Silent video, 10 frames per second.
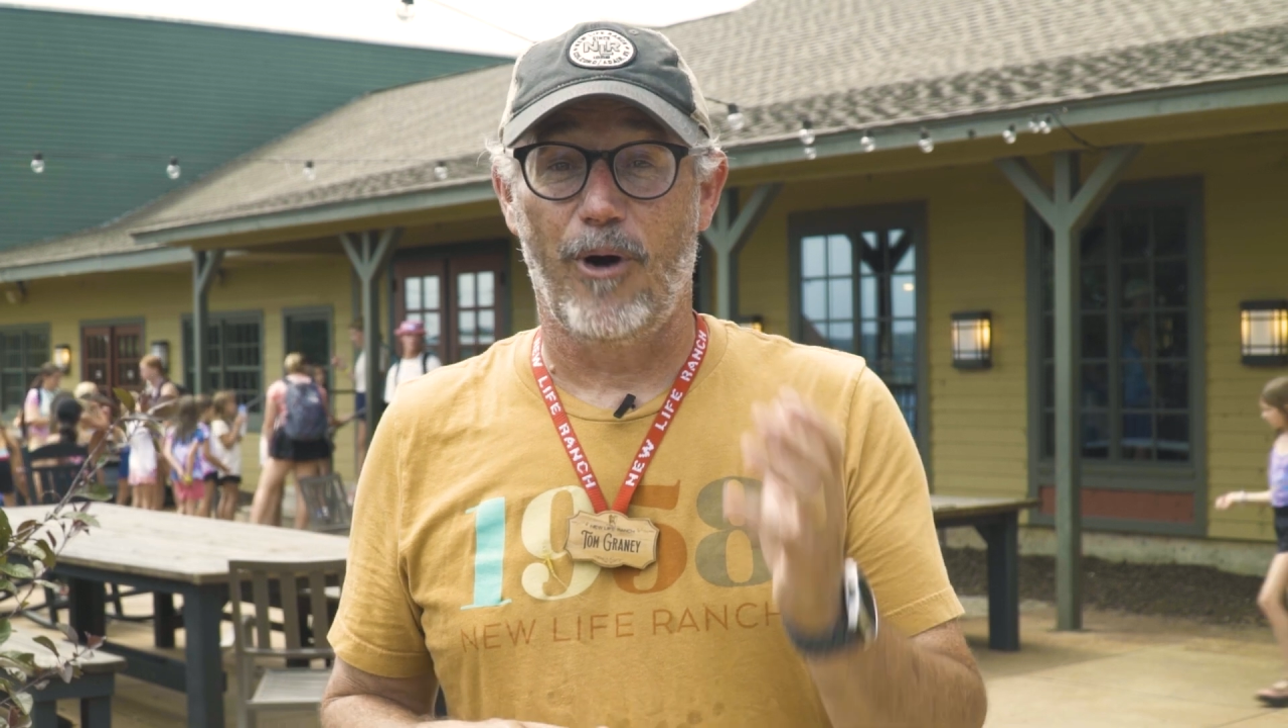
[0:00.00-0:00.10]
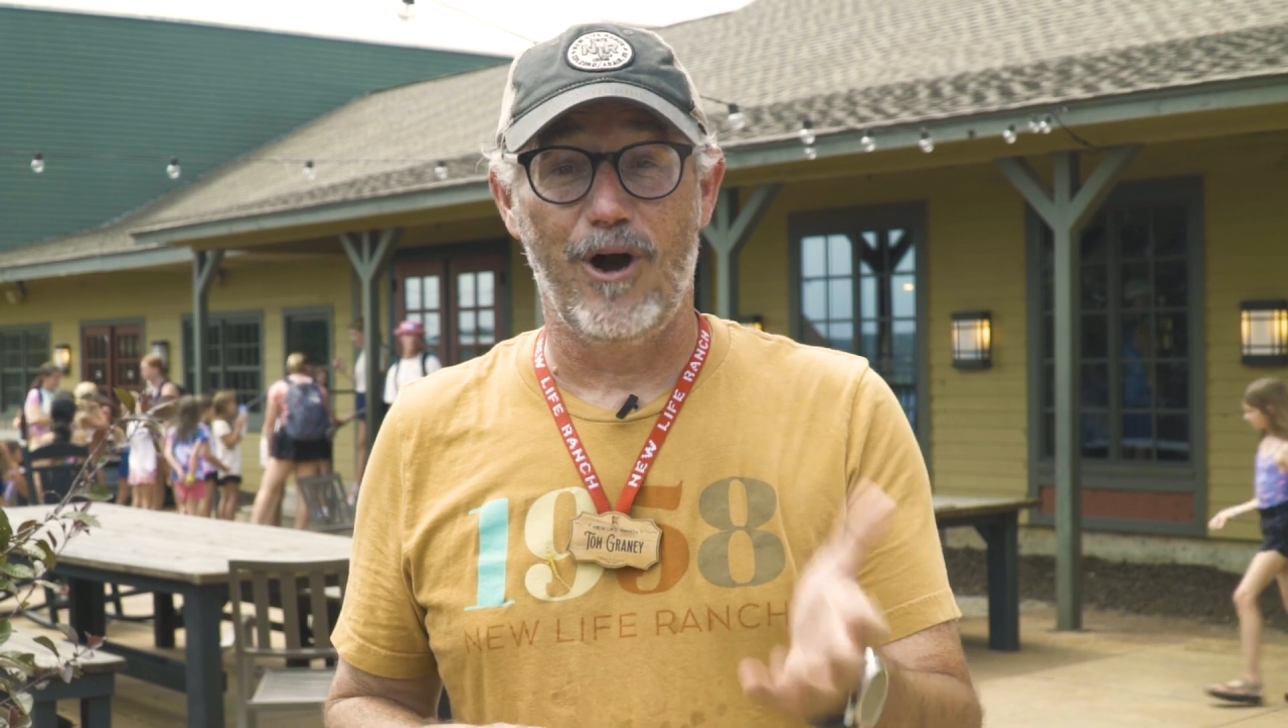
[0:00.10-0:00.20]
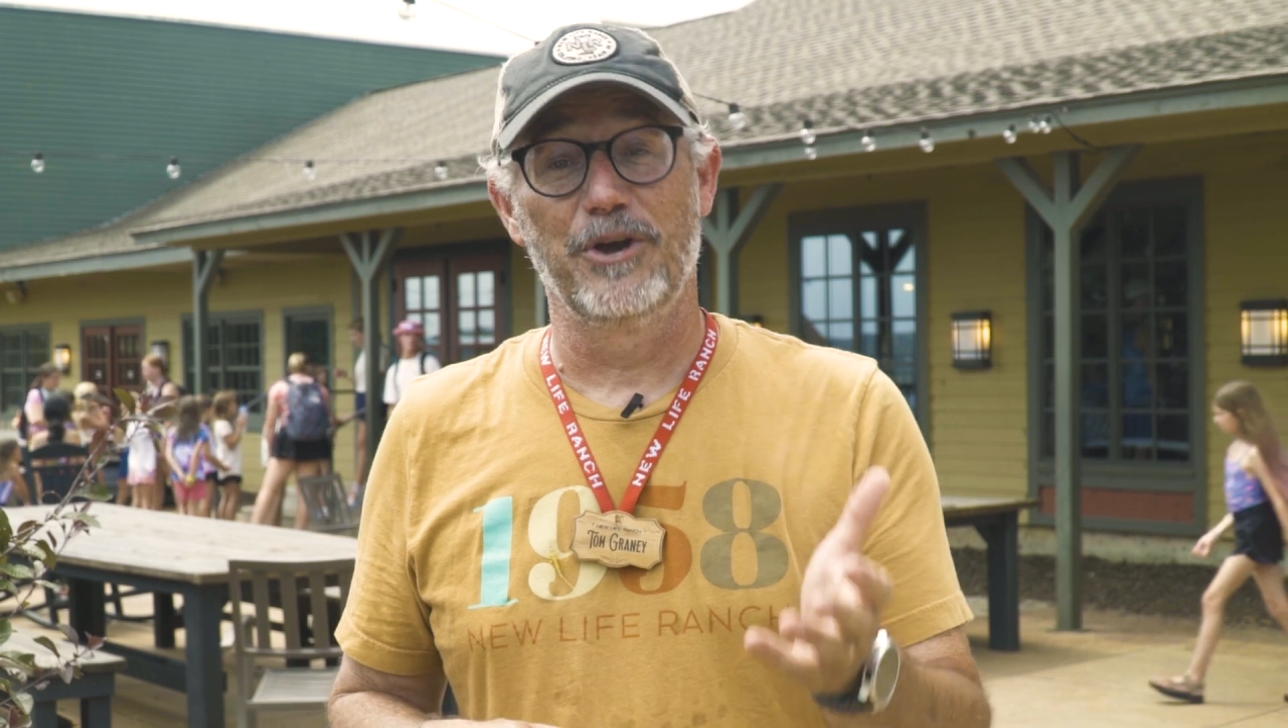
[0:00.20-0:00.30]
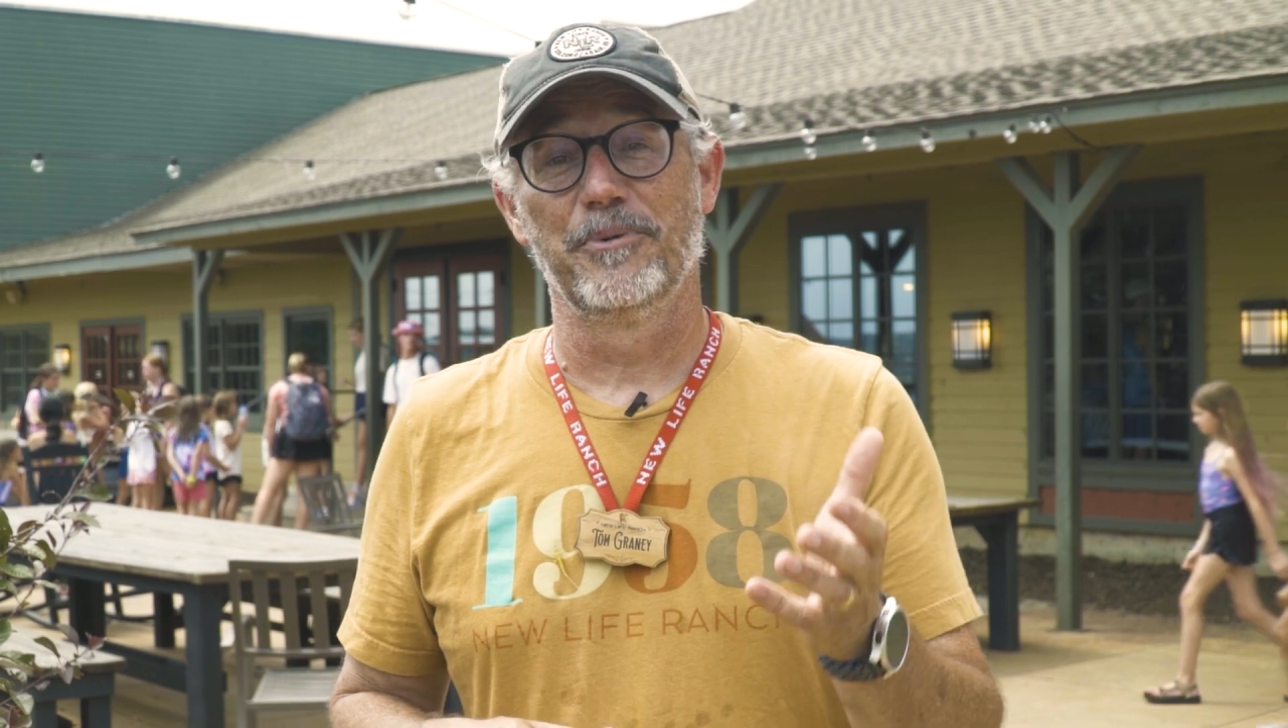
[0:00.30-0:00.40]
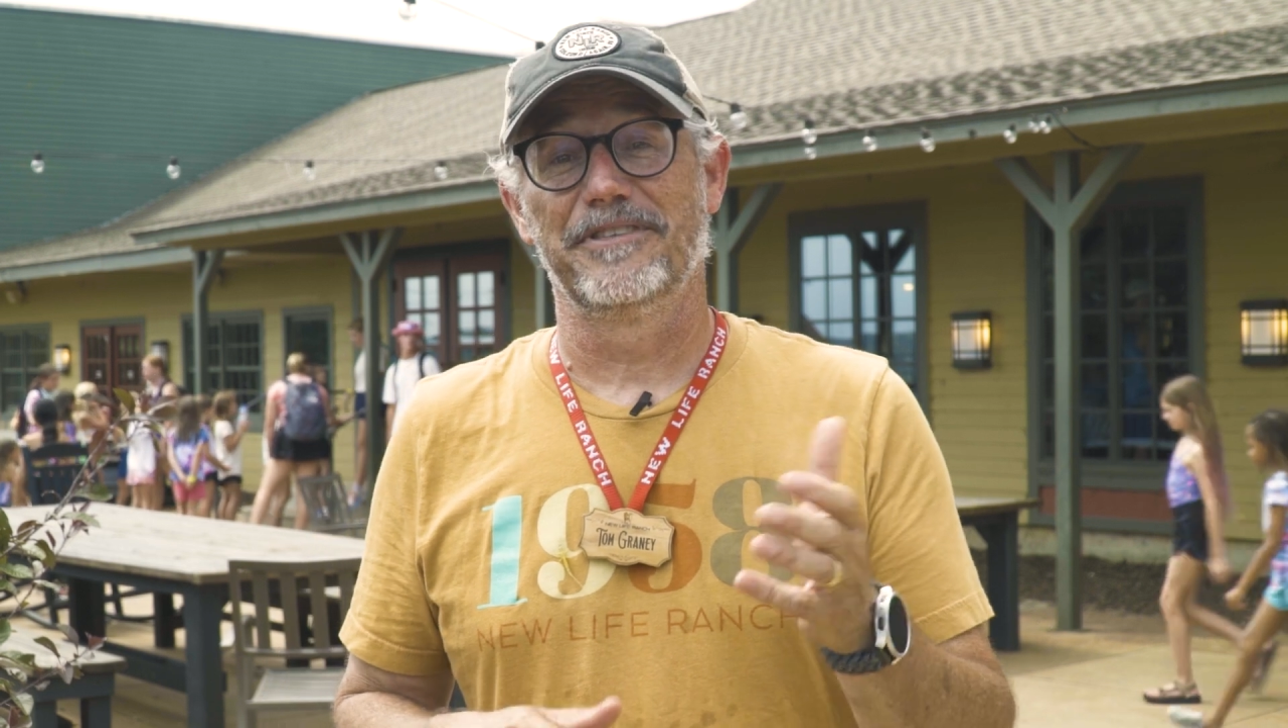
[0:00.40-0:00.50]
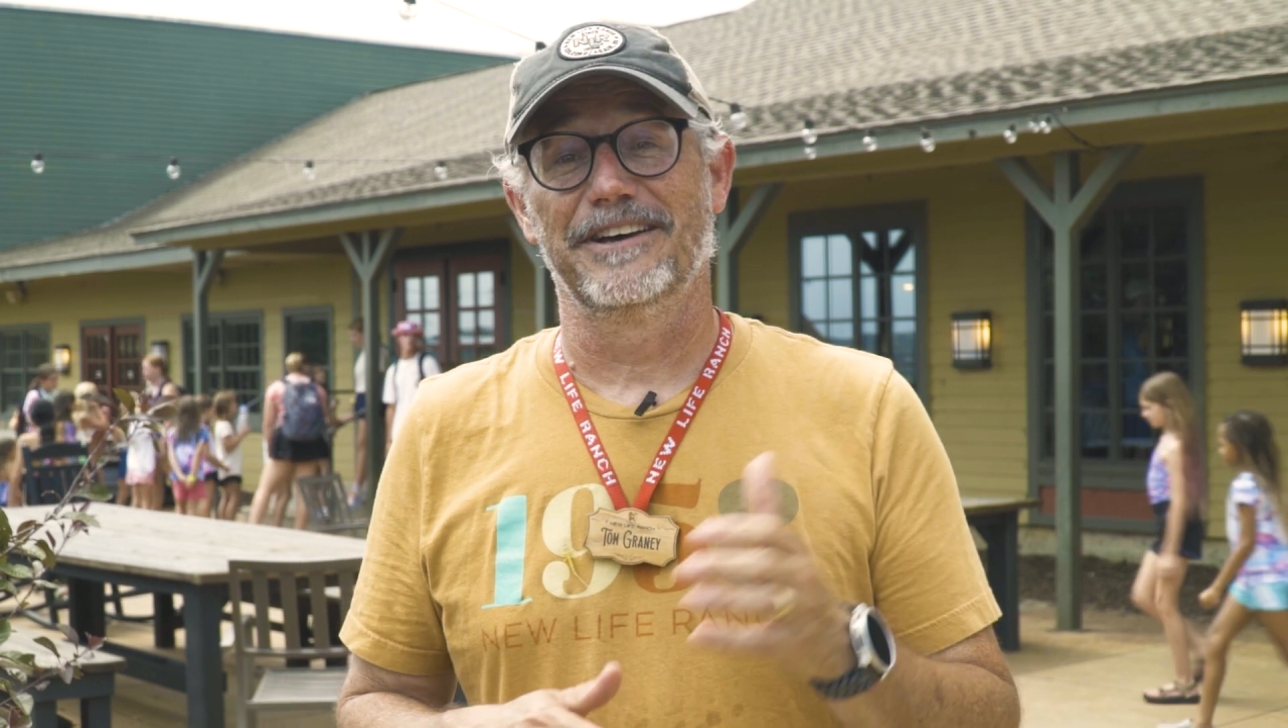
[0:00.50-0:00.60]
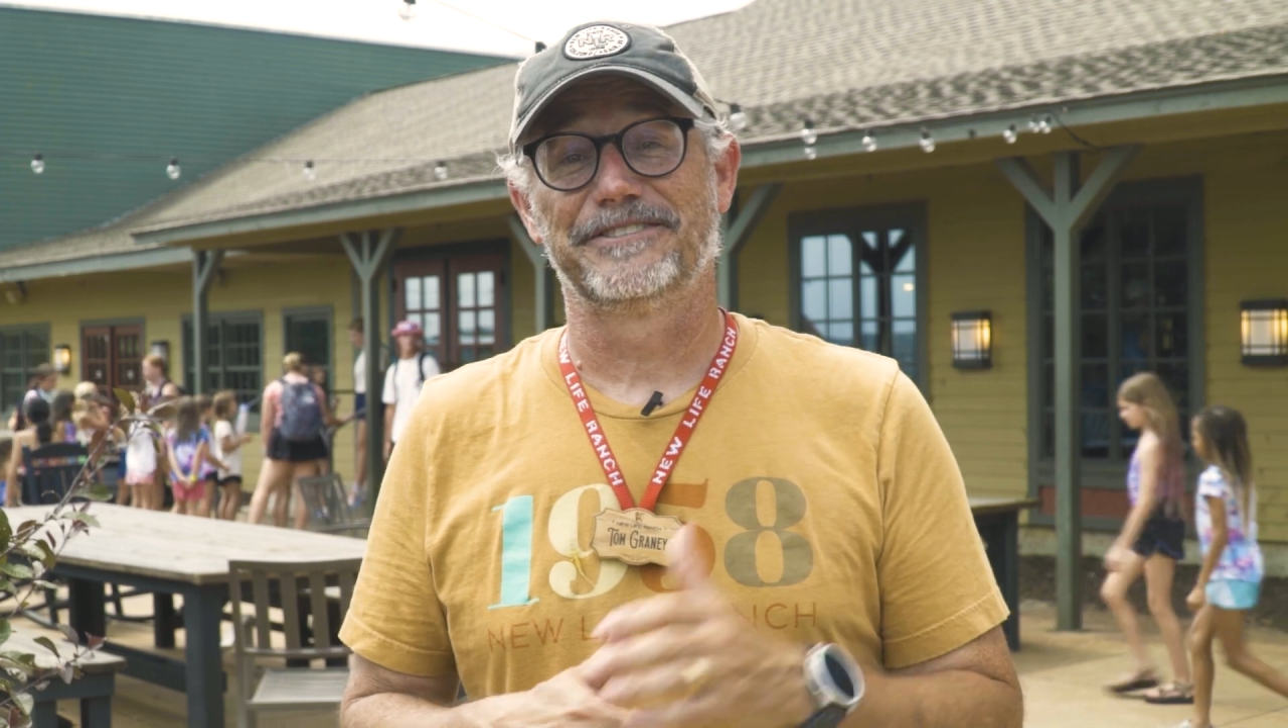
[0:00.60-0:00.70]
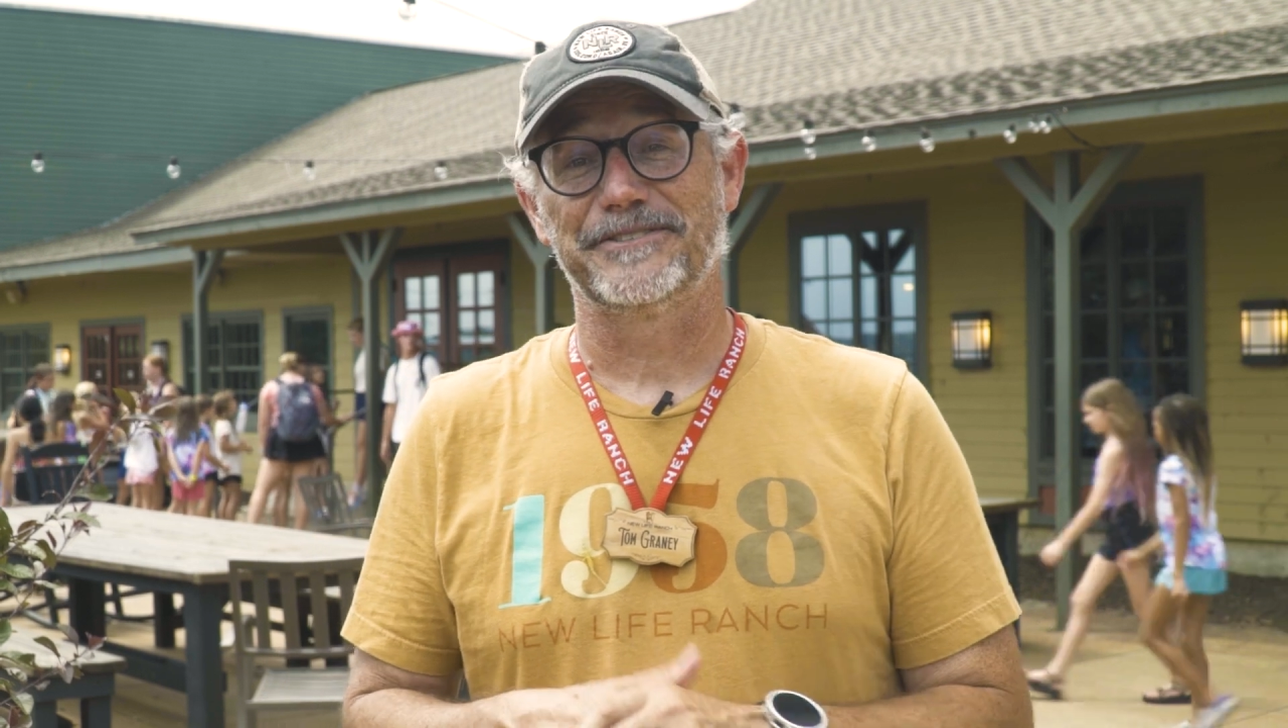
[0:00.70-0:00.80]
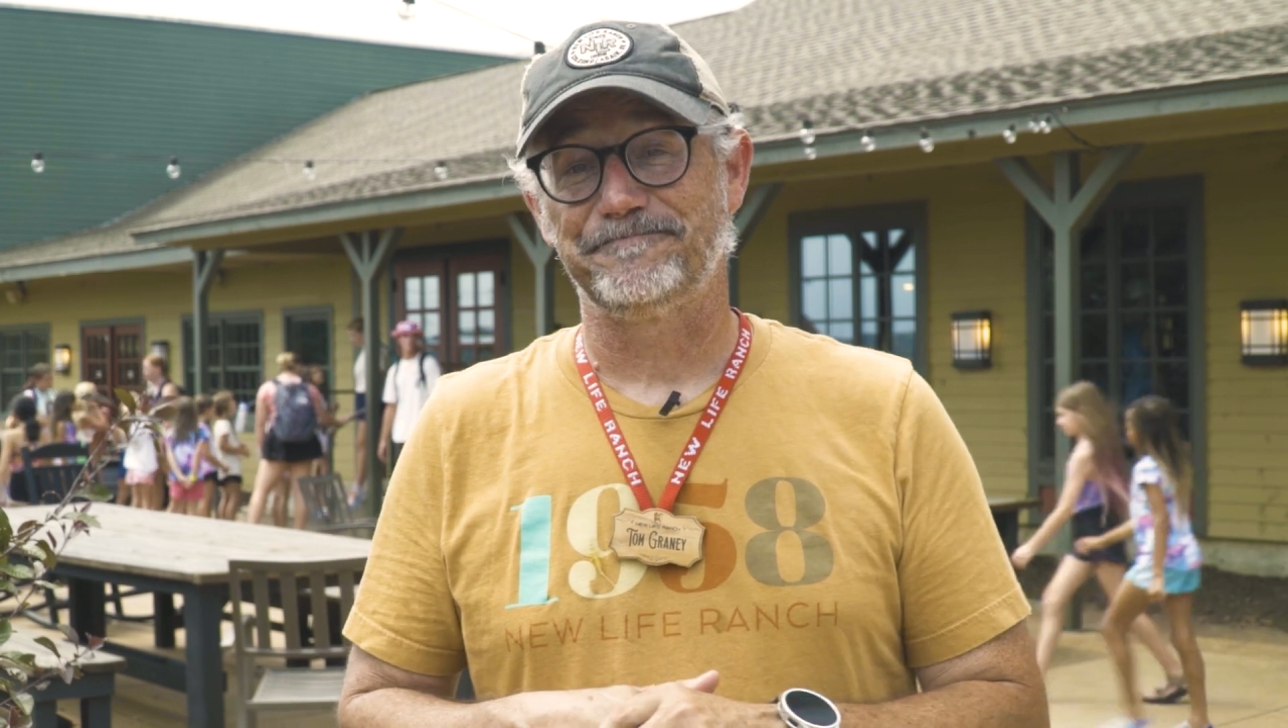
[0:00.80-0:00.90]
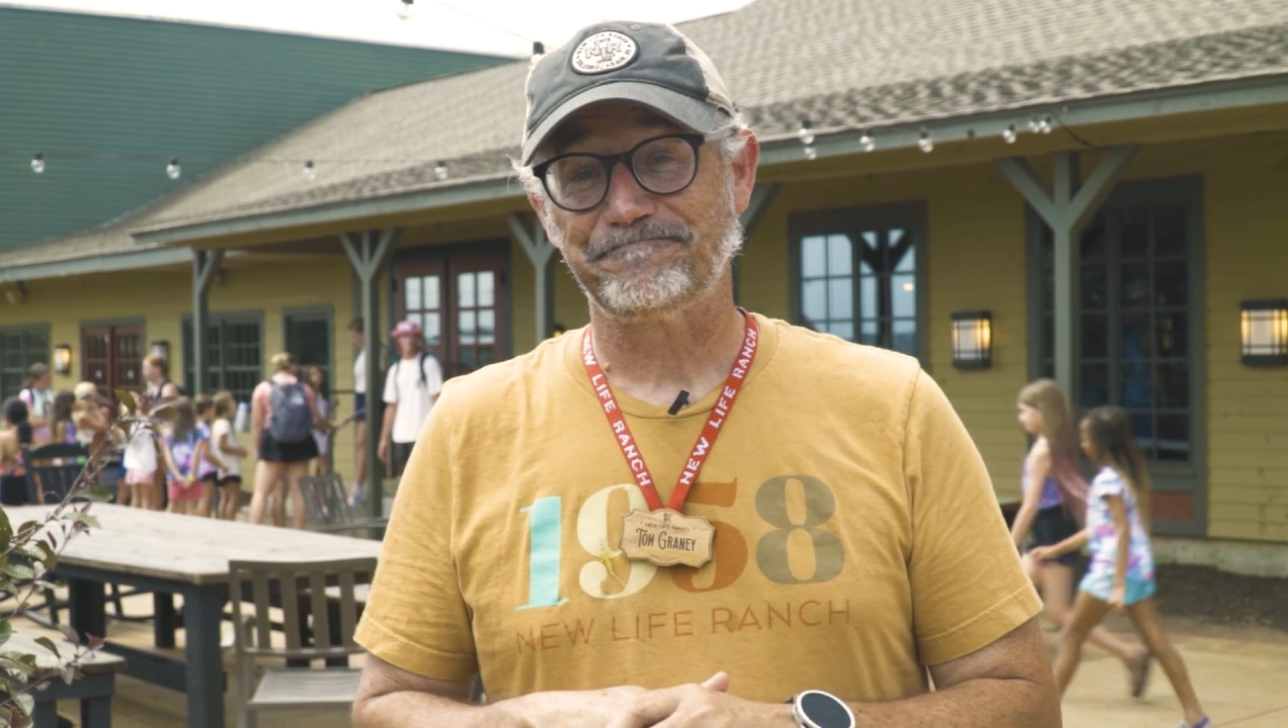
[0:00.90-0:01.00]
partnering with
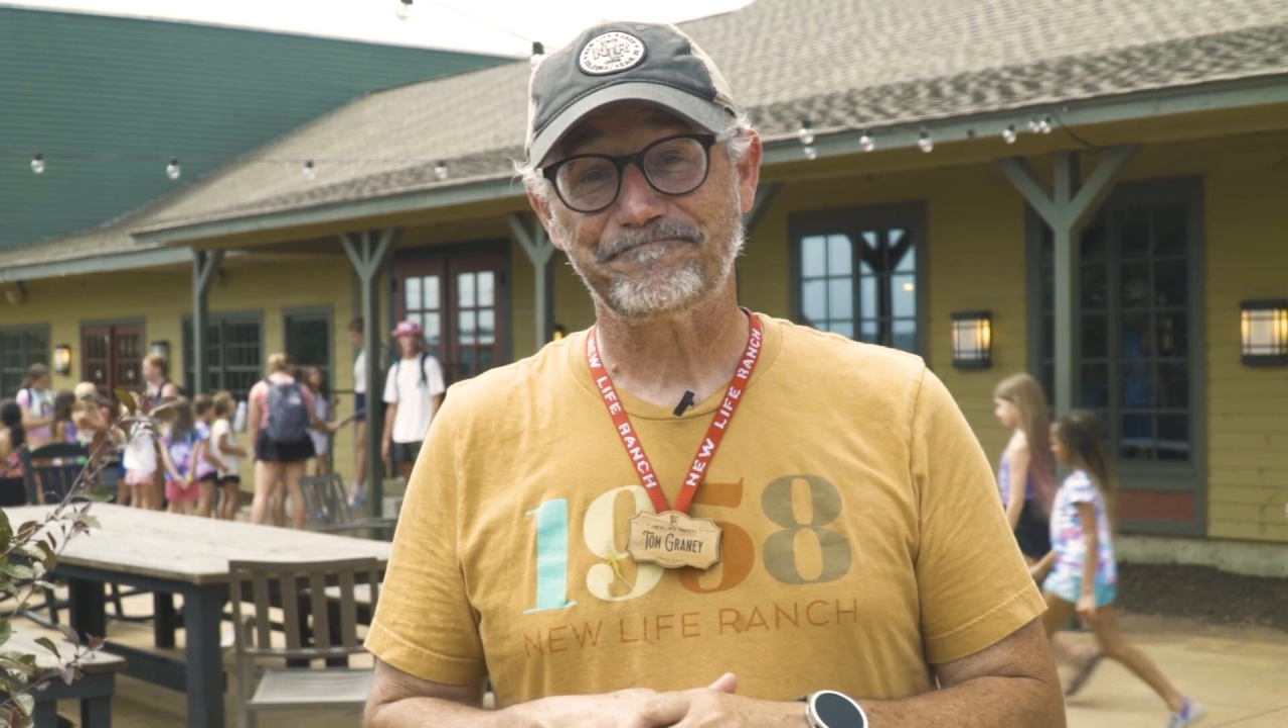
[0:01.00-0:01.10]
us.